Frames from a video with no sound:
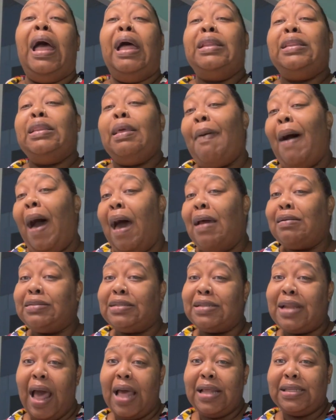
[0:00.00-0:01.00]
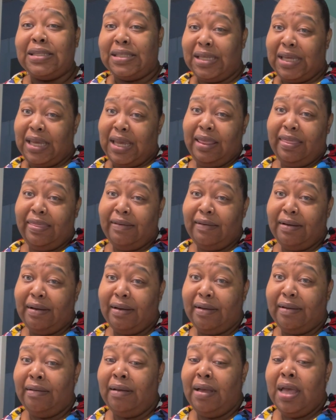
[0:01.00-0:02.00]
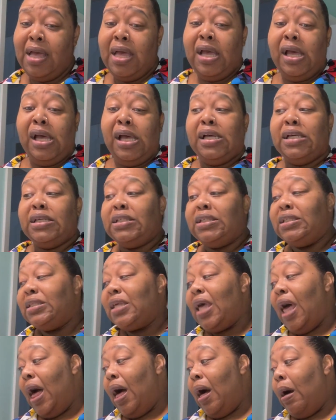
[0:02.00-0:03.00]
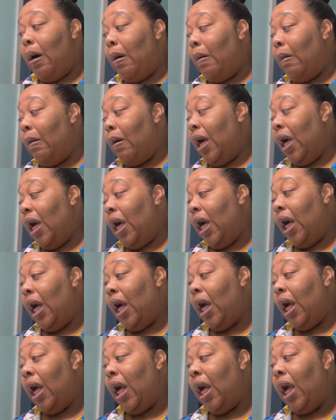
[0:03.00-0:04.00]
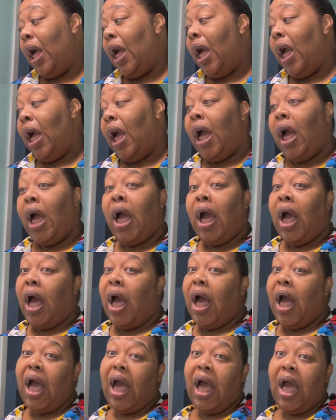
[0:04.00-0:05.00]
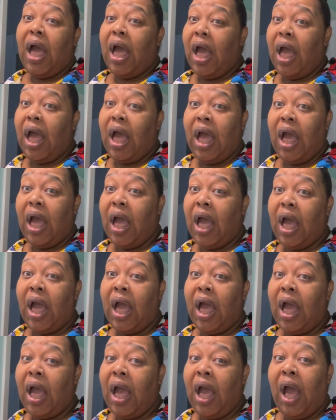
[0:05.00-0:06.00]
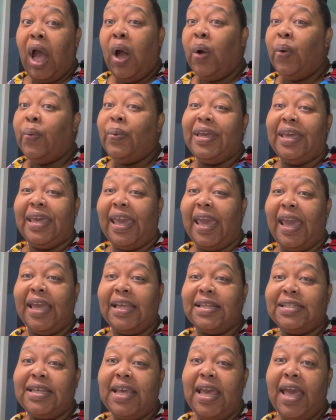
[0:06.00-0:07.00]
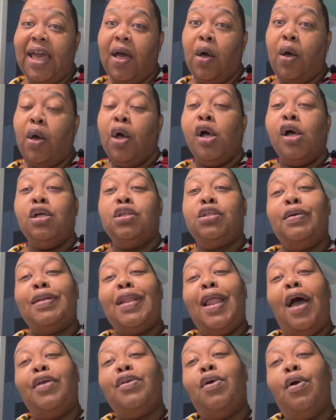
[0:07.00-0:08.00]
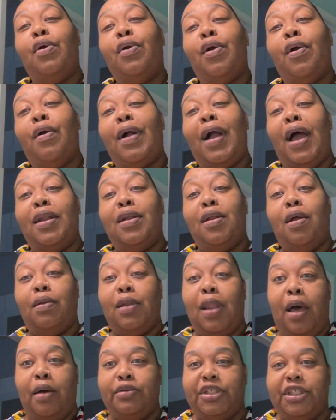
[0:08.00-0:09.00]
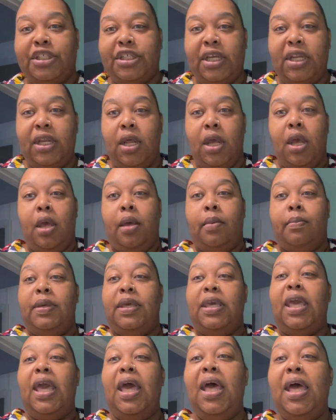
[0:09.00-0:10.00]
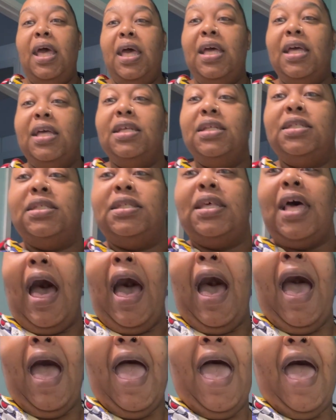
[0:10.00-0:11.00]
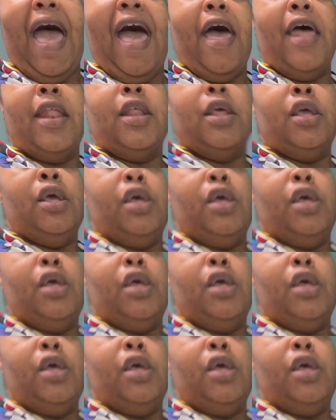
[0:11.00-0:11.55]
the bottle's not see-through, so uh, we can't tell. So now your girl got no lotion because I had